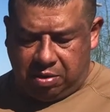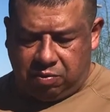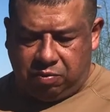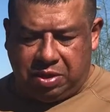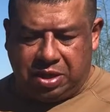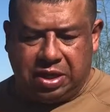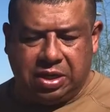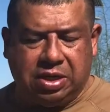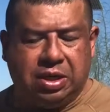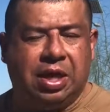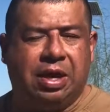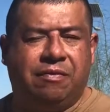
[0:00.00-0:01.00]
we need to
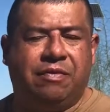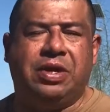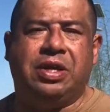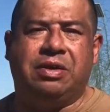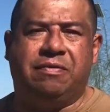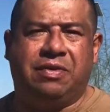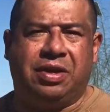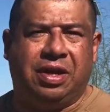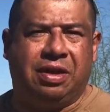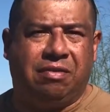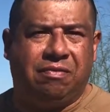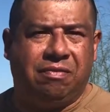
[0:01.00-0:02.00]
love, we need to
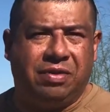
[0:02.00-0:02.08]
forgive,